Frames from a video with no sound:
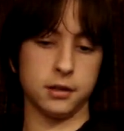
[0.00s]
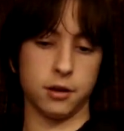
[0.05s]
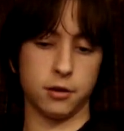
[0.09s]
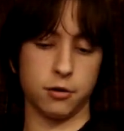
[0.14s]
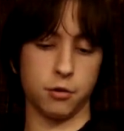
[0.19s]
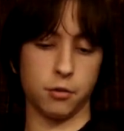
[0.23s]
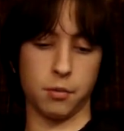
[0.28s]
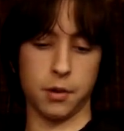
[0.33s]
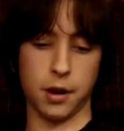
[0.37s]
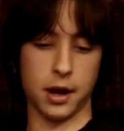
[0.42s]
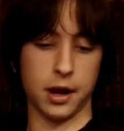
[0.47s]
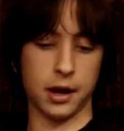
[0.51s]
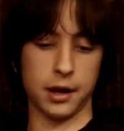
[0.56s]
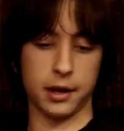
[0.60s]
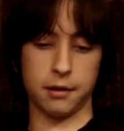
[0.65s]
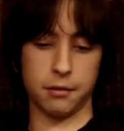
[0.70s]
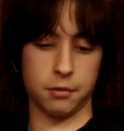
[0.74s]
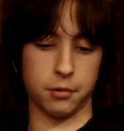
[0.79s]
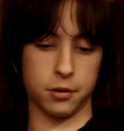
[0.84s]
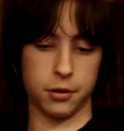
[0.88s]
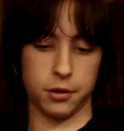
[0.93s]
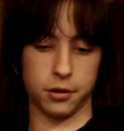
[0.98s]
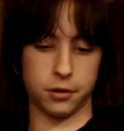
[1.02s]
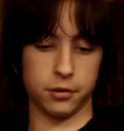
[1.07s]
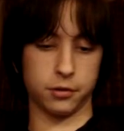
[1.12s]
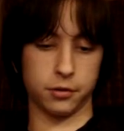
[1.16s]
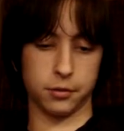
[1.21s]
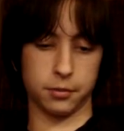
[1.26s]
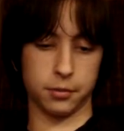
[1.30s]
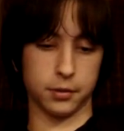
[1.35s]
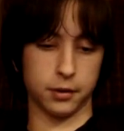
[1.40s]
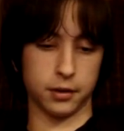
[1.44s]
I don't know why it
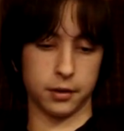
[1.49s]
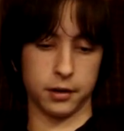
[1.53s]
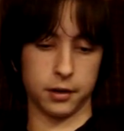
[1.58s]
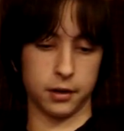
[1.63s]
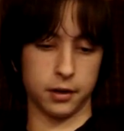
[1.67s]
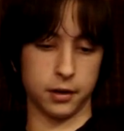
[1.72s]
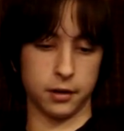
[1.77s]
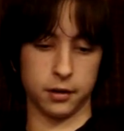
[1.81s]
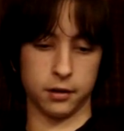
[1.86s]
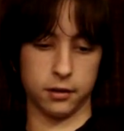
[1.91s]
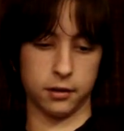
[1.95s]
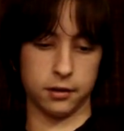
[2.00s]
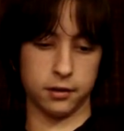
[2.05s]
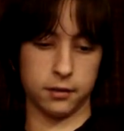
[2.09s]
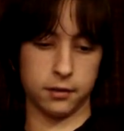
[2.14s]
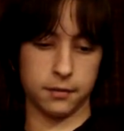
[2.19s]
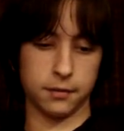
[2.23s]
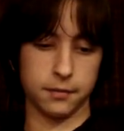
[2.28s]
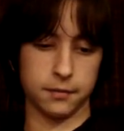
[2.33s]
works, but it does.